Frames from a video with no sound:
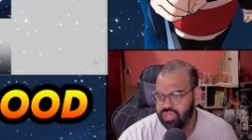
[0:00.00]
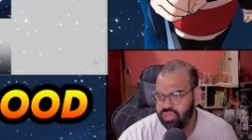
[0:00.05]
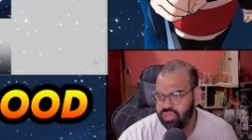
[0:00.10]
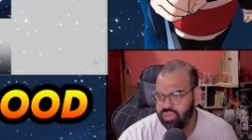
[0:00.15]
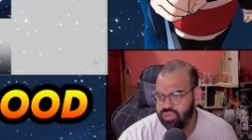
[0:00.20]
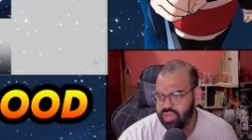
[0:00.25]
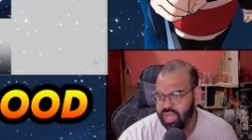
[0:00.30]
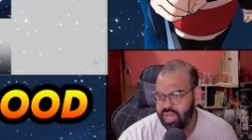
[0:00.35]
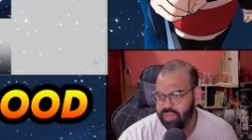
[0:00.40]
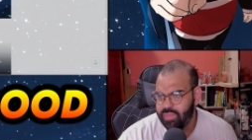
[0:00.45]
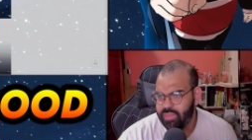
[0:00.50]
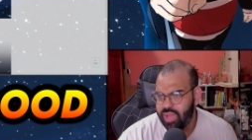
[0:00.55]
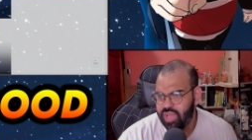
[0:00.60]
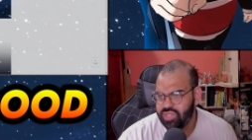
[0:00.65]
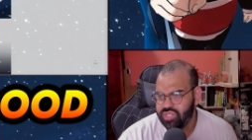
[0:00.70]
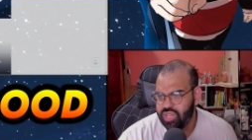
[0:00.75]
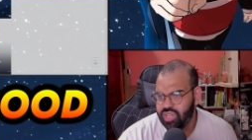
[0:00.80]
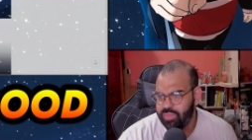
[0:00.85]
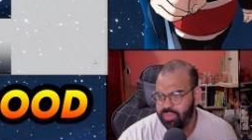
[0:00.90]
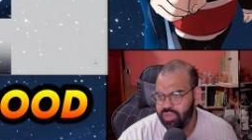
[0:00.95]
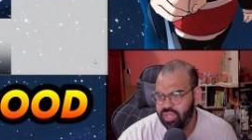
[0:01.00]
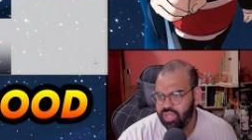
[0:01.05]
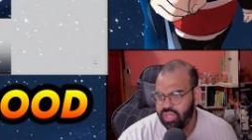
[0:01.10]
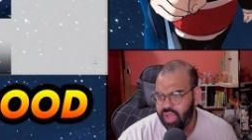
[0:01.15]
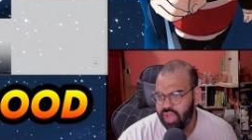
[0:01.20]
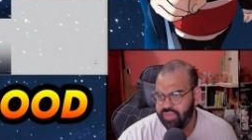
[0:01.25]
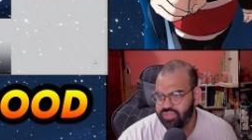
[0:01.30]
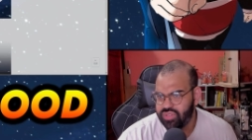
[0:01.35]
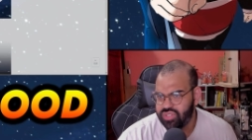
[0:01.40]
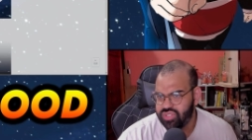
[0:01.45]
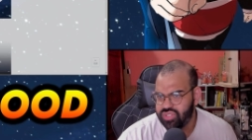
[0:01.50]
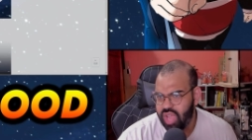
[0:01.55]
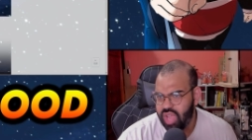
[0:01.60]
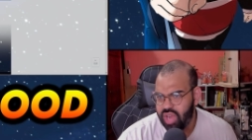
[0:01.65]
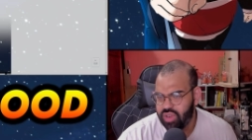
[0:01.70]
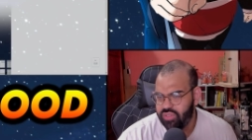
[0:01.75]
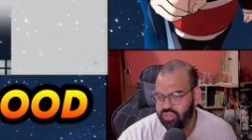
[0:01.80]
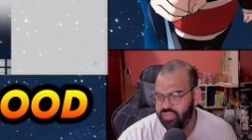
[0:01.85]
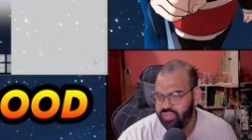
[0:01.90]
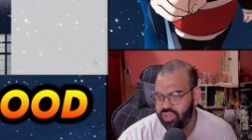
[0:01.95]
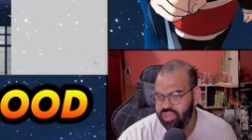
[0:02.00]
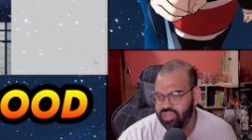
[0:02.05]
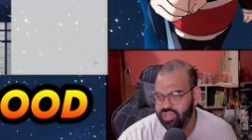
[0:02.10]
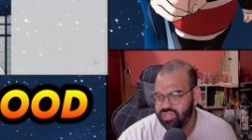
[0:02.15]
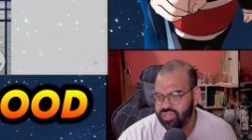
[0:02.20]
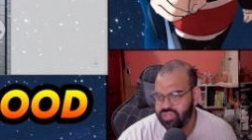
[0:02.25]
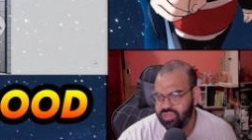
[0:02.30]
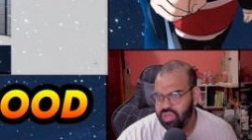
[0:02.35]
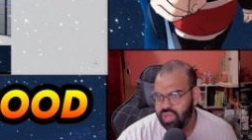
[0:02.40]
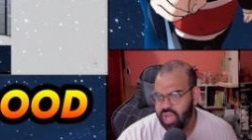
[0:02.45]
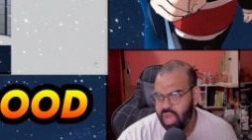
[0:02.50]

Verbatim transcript: you can't imagine how many lives are sacrificed.